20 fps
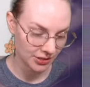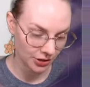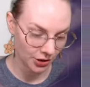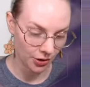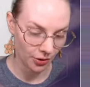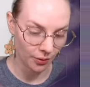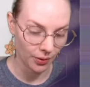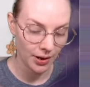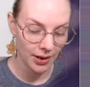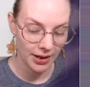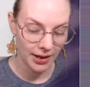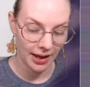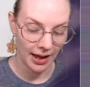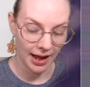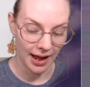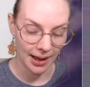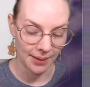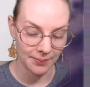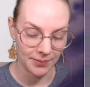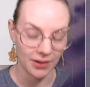So
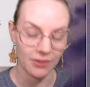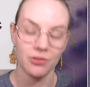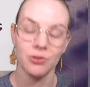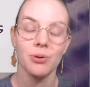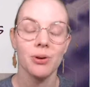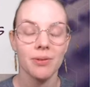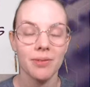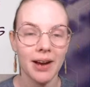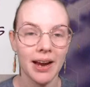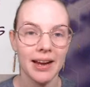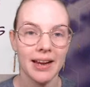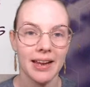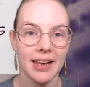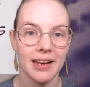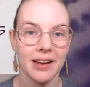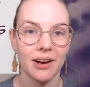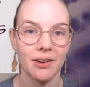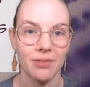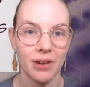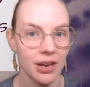if you were
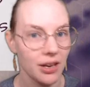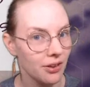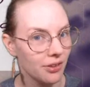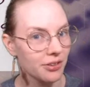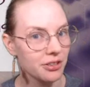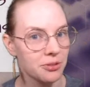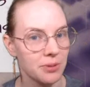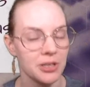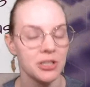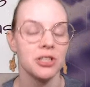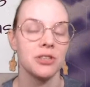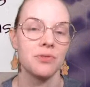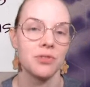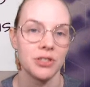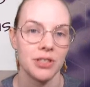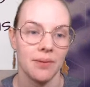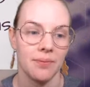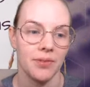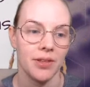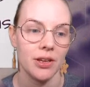writing a regular expression for
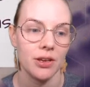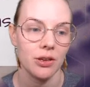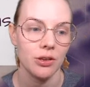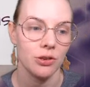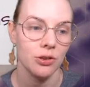something,